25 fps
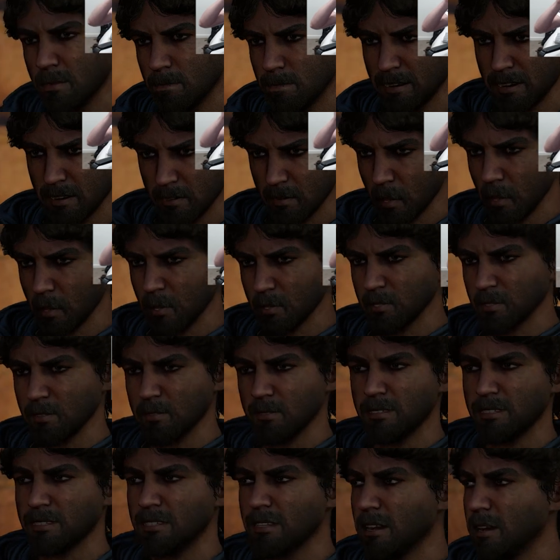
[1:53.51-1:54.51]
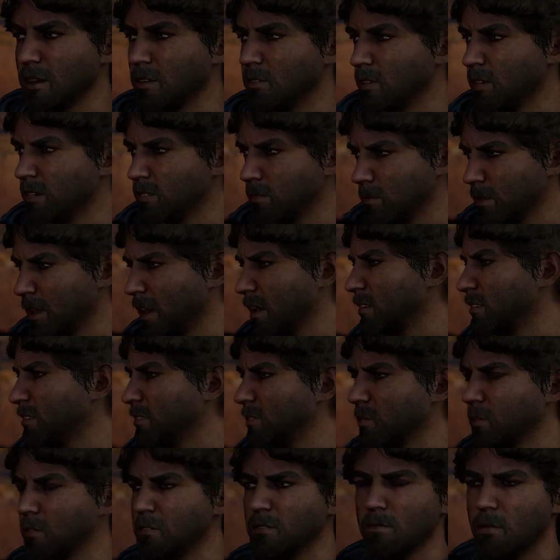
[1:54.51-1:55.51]
tell me a force of King Alfred's men
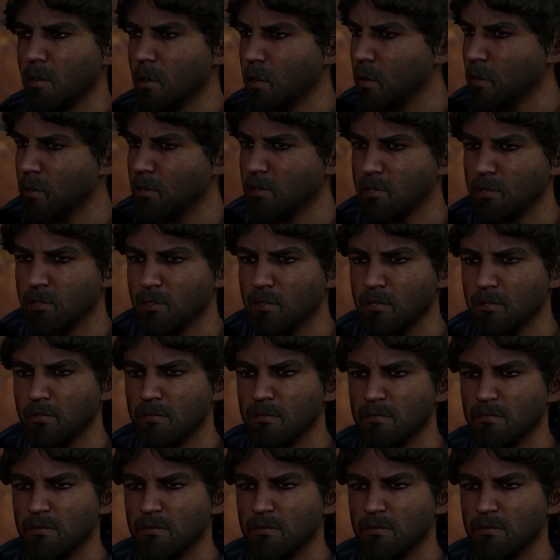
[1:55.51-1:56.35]
is on the march.